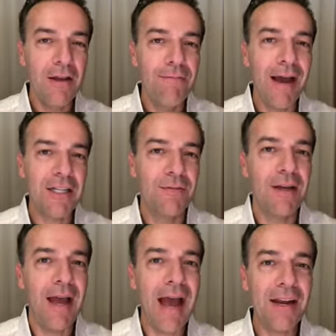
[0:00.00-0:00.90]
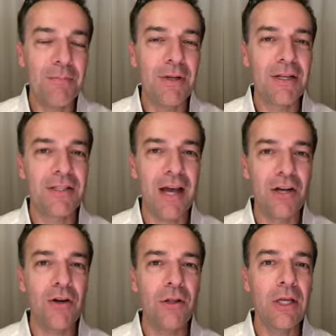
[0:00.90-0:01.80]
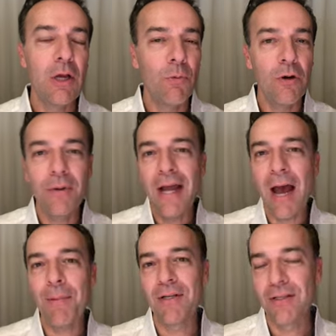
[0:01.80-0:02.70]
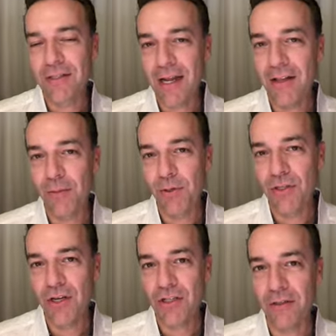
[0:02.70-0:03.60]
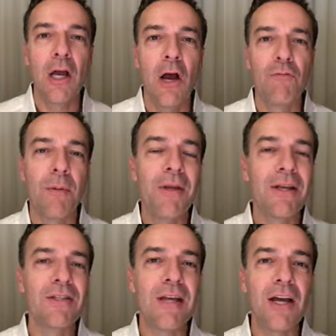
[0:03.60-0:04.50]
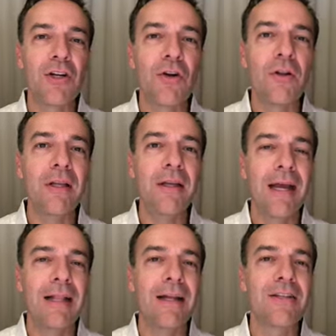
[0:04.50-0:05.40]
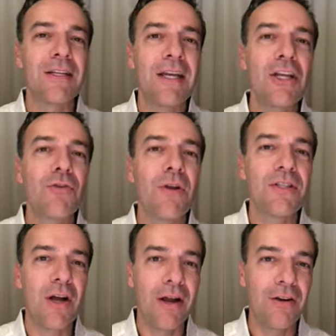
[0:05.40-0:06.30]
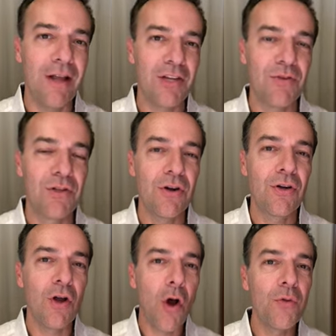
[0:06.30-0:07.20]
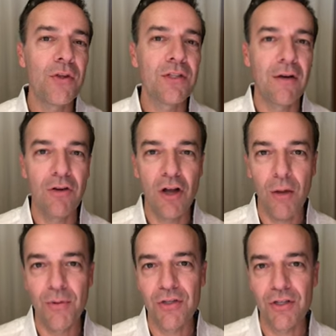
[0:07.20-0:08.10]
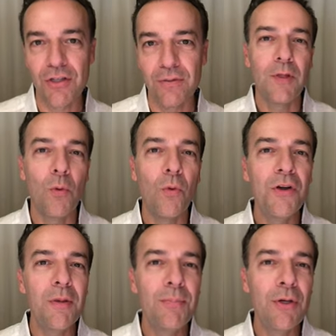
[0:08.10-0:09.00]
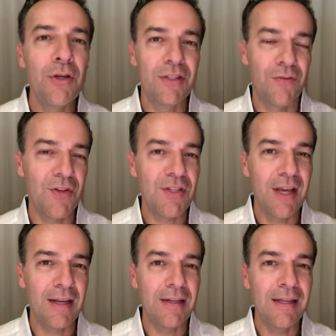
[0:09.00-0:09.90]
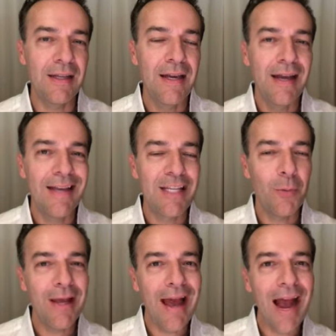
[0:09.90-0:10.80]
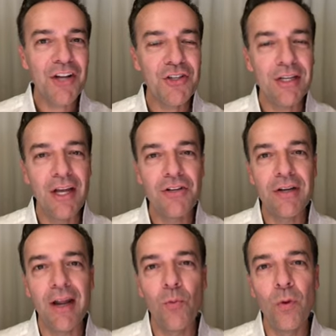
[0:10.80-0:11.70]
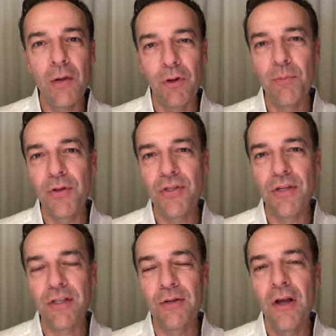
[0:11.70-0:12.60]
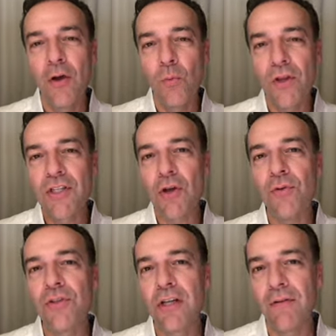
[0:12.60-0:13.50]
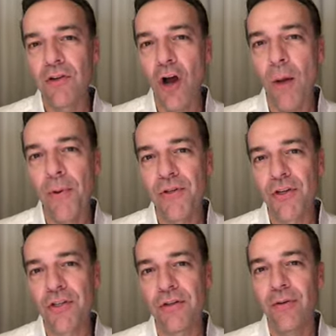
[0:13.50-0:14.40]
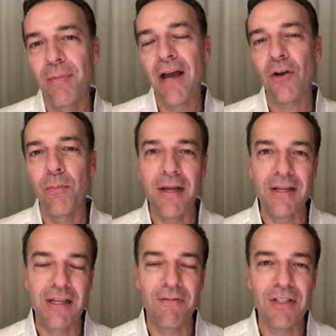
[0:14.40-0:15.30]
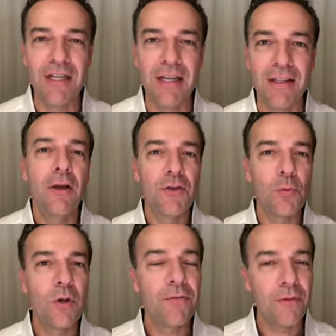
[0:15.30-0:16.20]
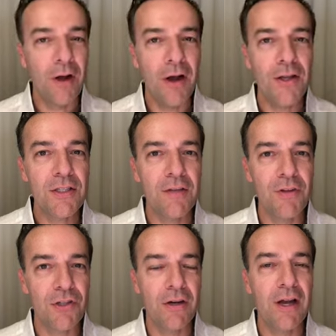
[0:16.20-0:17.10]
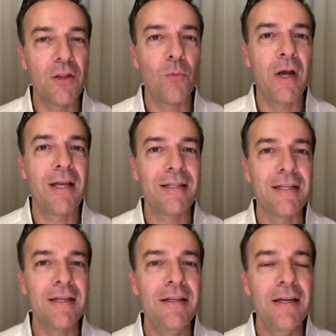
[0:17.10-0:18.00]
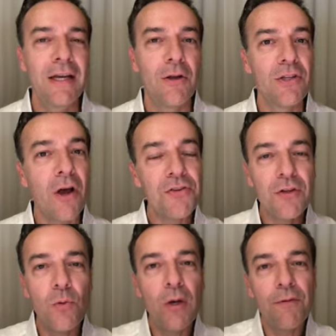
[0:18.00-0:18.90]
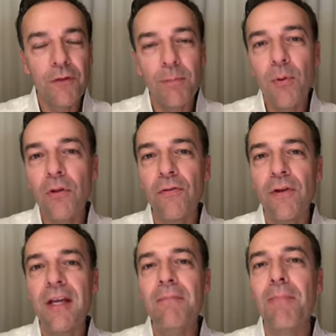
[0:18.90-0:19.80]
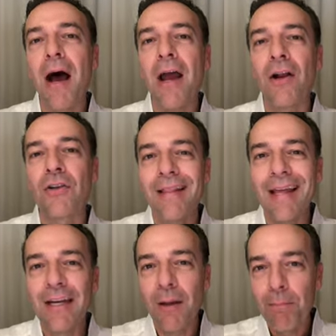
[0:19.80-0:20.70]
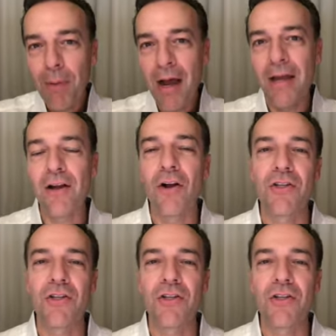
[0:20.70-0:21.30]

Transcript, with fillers: In fact, if it hadn't been assigned early, we would have been happy to stay in the position. However, by being assigned early, it let us increase our annualized return on this covered call position. Now, one of the beauties of this technique is that we actually entered a win-win position when we sold this cover call position back on May 17th. It was a win for us if it turned out the way it did, and it was also a win for the pool of hidden buyers that ended up buying our